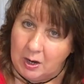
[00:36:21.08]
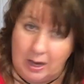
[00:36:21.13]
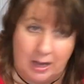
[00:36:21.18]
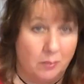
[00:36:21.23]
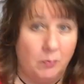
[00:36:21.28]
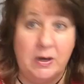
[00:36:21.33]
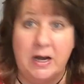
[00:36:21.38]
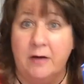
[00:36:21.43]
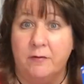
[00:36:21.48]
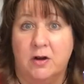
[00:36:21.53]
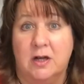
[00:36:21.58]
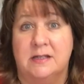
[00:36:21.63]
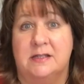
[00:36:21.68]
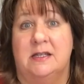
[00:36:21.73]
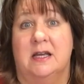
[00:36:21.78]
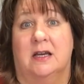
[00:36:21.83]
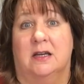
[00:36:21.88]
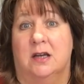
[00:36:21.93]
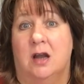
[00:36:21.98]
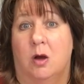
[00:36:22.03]
And we never got
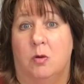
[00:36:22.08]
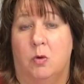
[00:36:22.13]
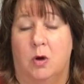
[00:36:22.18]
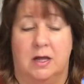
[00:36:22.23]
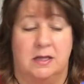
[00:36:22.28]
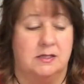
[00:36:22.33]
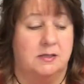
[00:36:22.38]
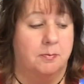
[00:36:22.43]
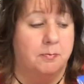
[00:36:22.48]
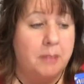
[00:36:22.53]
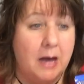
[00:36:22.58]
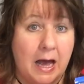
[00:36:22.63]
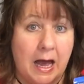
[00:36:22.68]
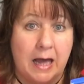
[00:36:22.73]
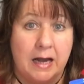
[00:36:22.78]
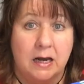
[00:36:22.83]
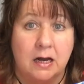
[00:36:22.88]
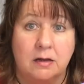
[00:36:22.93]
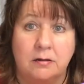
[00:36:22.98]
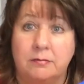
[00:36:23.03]
sick, not once. But